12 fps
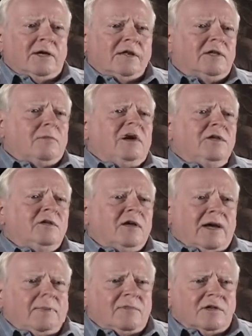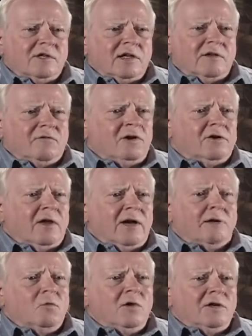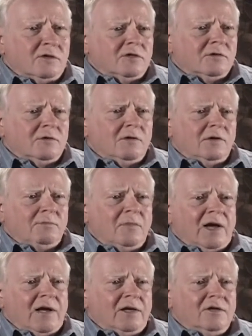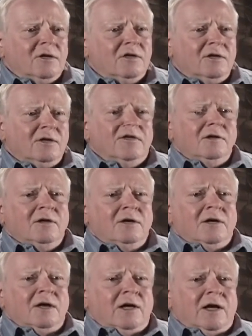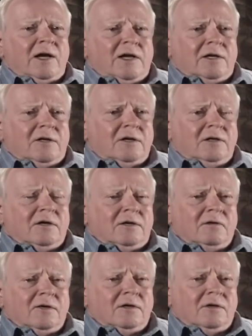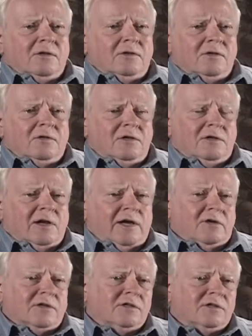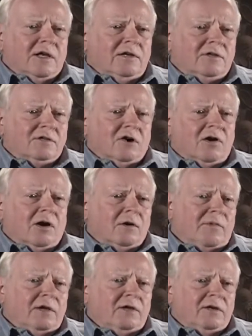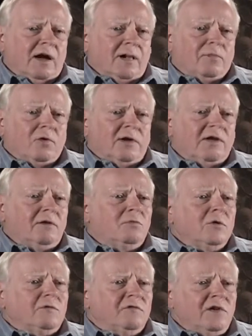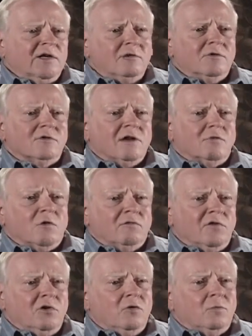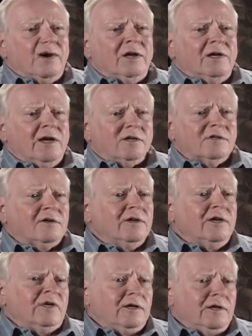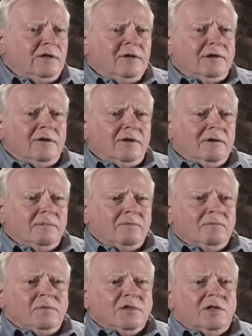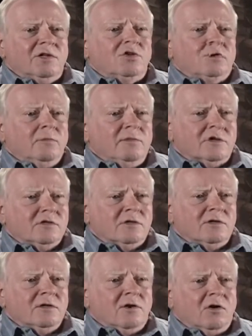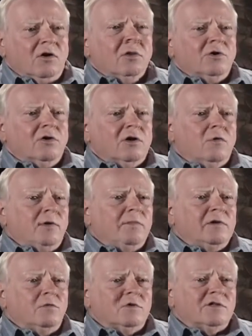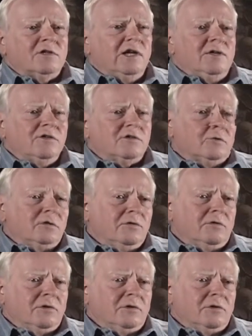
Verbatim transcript: In the meantime, the Siegfried Line was manned, and the United States Army operated with vehicles that were fueled by gasoline. The Germans, all their equipment was diesel.